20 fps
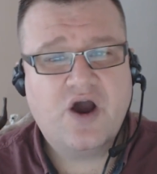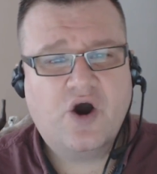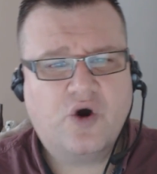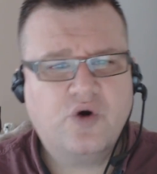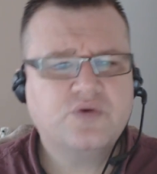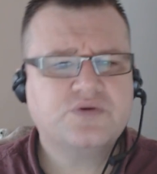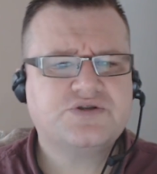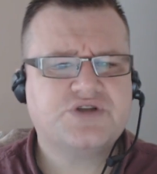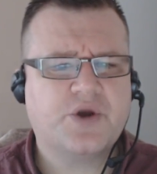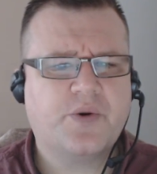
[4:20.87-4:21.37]

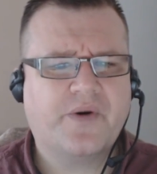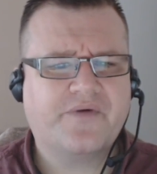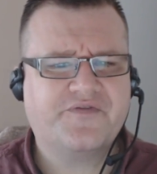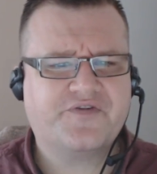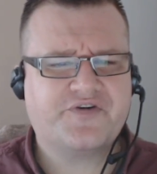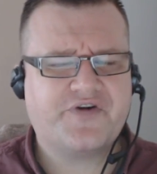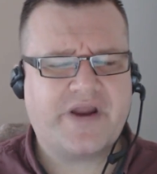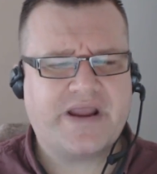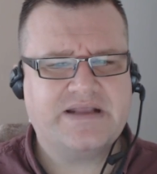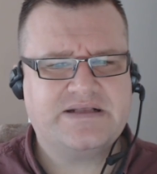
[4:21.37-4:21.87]
Also,
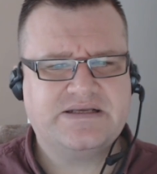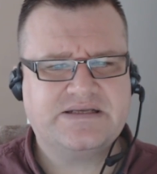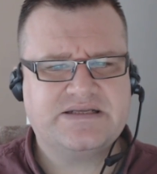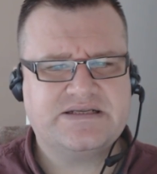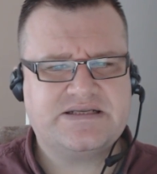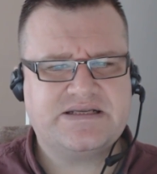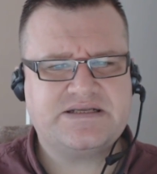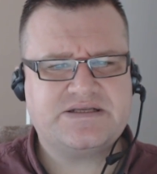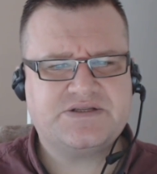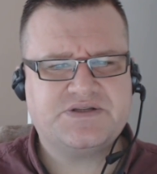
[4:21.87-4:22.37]
I've created
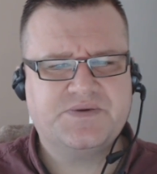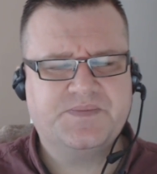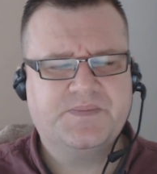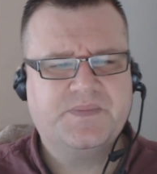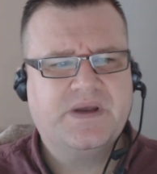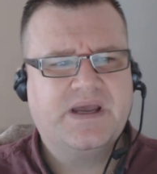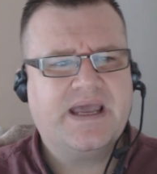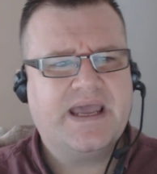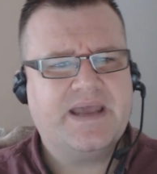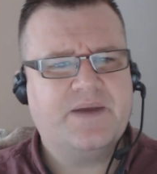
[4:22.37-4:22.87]
a system
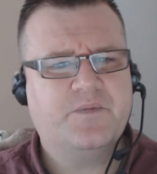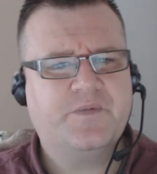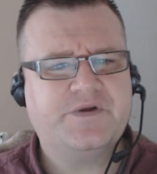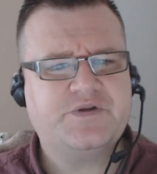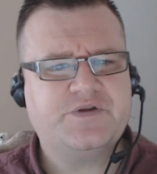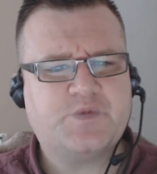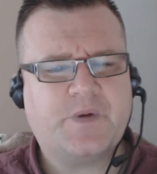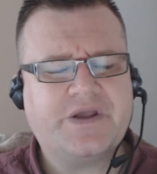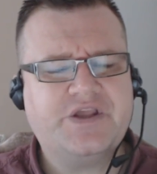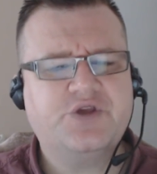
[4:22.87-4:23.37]
in
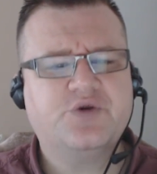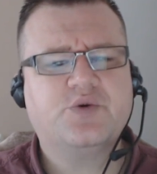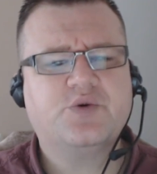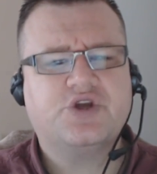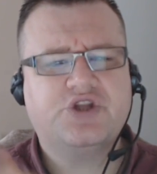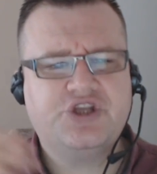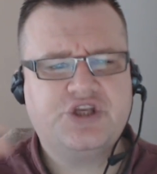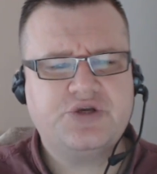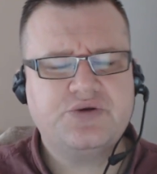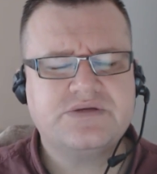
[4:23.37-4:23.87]
which way you
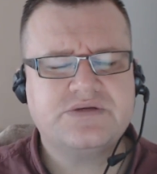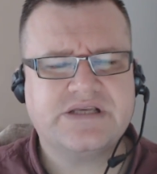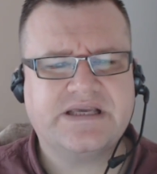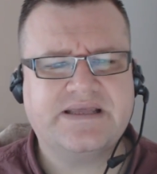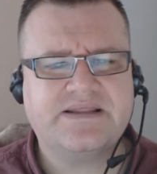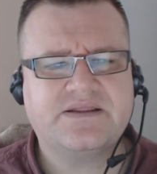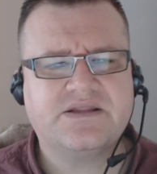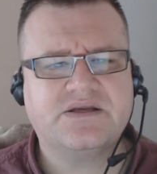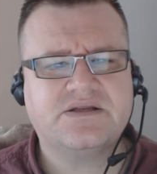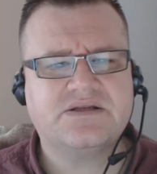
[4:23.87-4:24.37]
can use
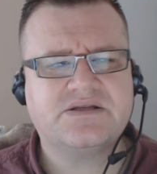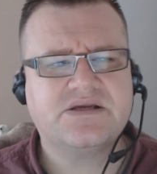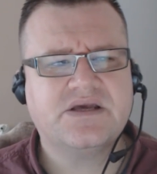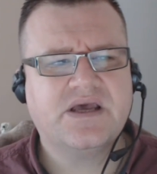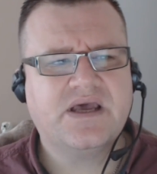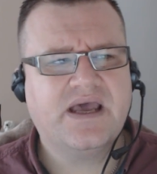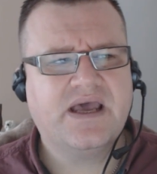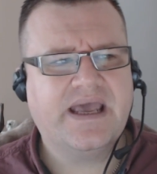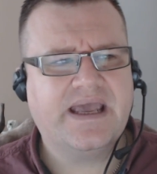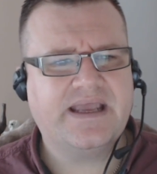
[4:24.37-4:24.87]
it that
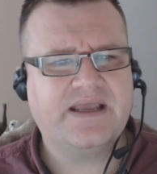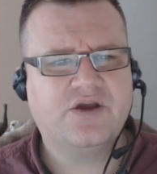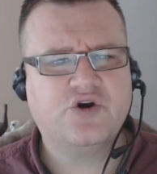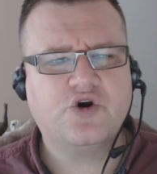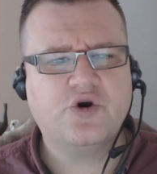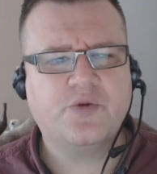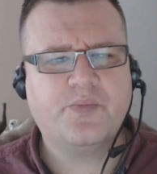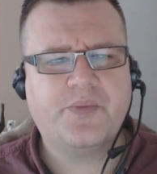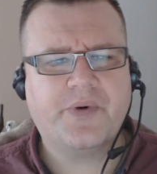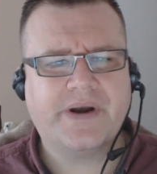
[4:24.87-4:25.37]

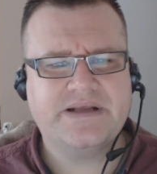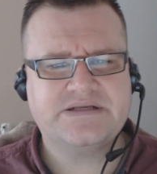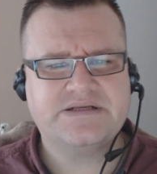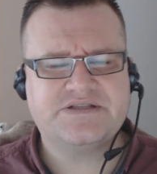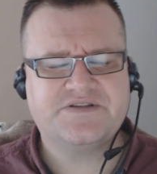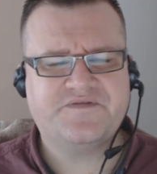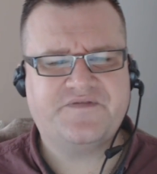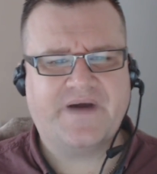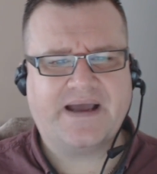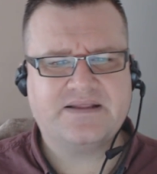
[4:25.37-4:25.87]
incorporates
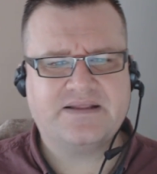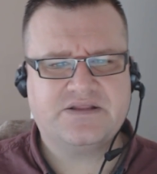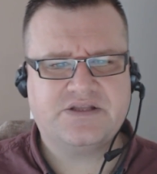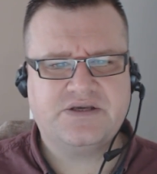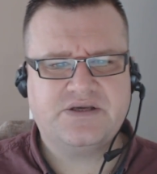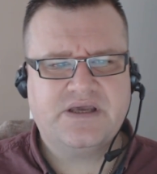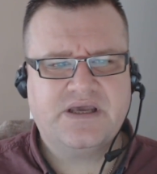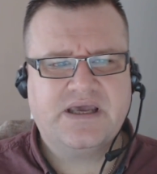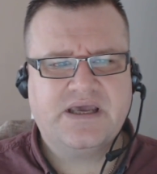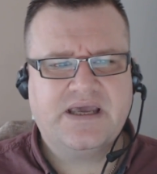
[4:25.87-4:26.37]
the fact
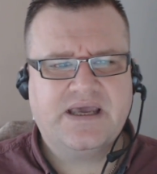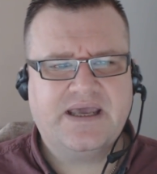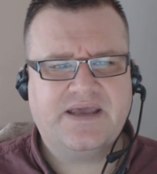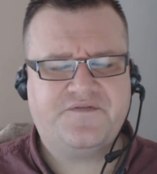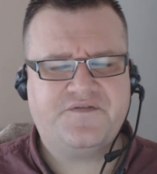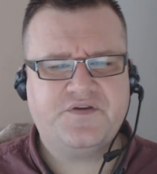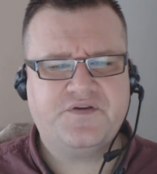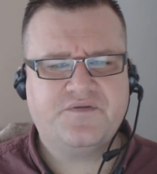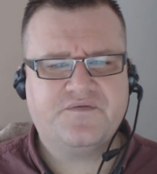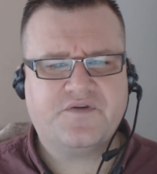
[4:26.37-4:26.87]
that
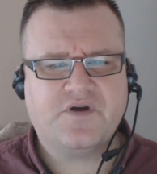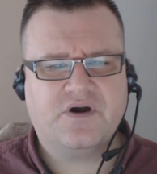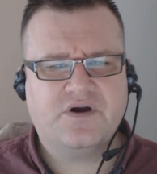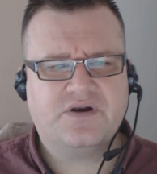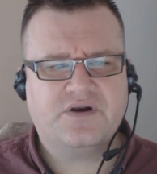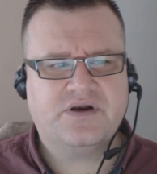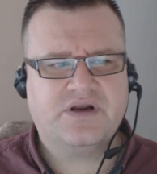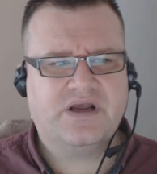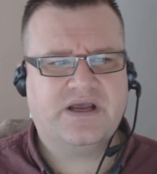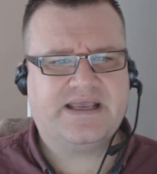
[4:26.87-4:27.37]
if you've got
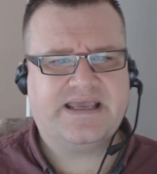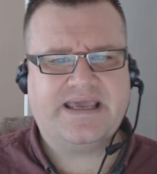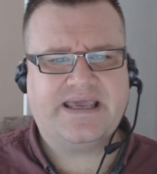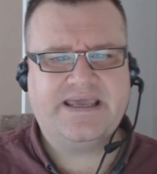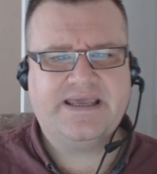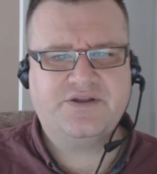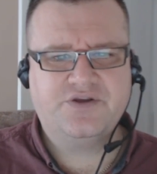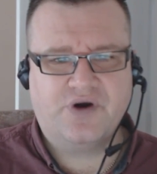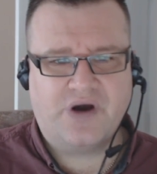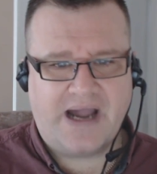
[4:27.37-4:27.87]
a
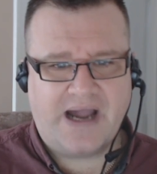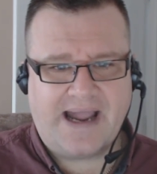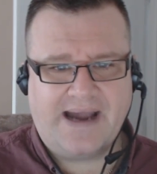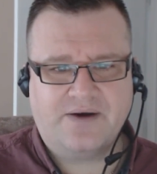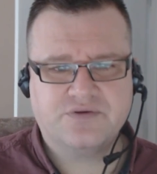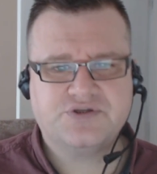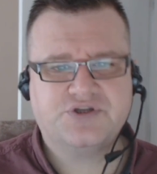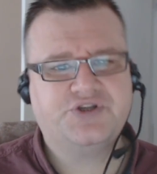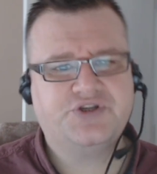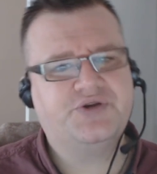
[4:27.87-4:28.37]
key in your
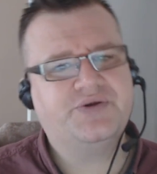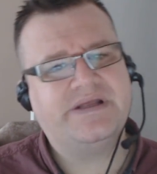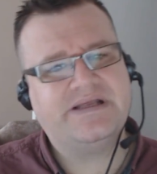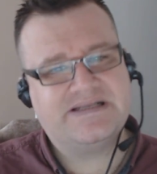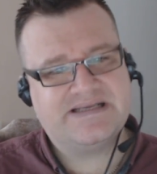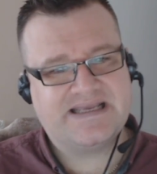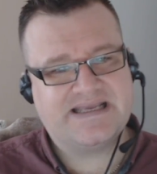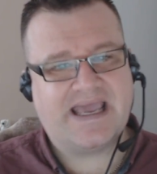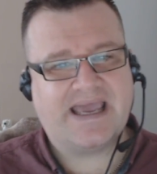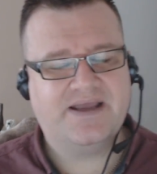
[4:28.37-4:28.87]
house and
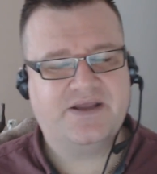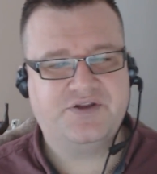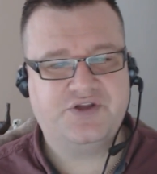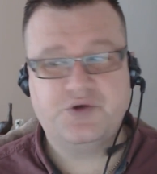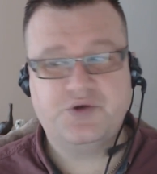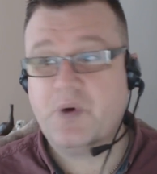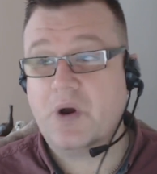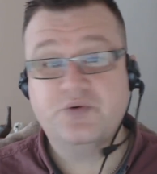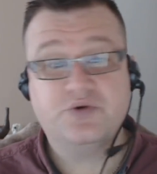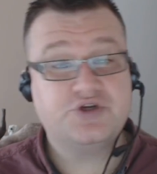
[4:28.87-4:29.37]

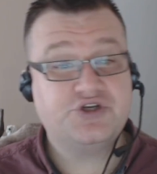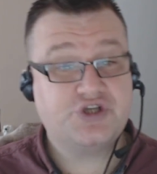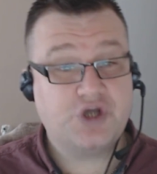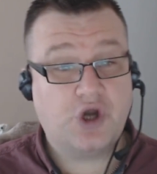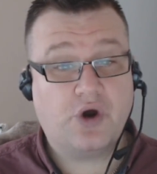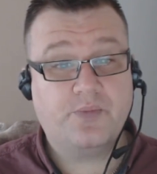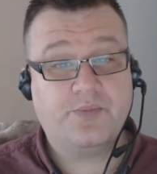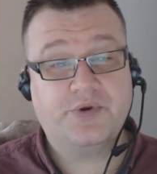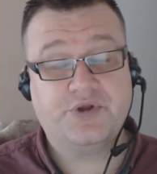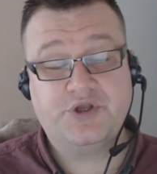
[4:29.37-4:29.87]
you own a
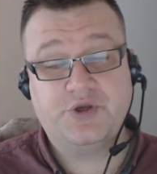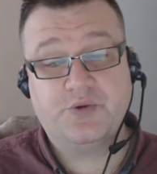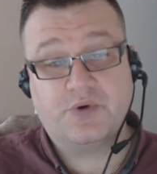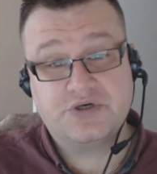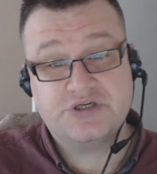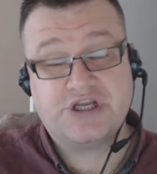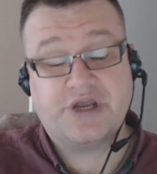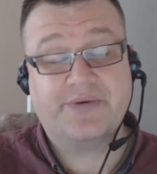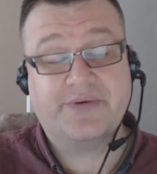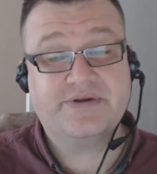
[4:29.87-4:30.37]
shop and you
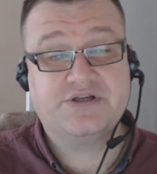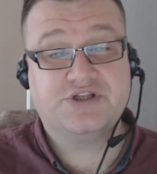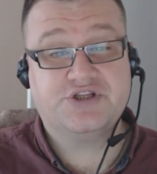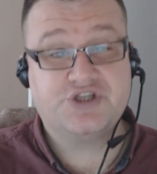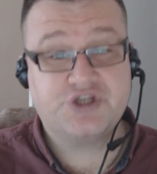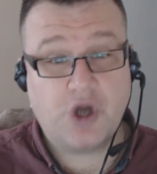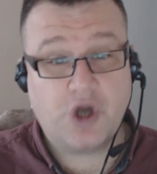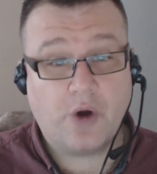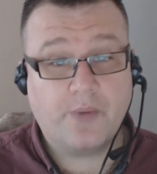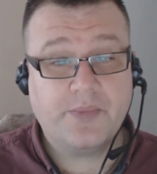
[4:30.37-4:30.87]
want to go into the
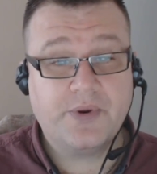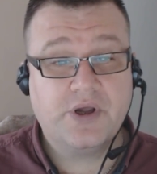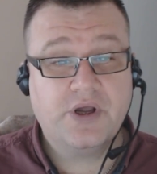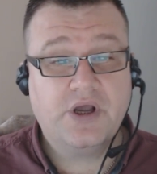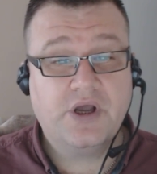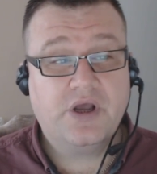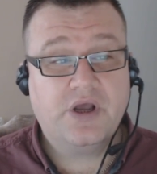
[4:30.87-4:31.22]
shop,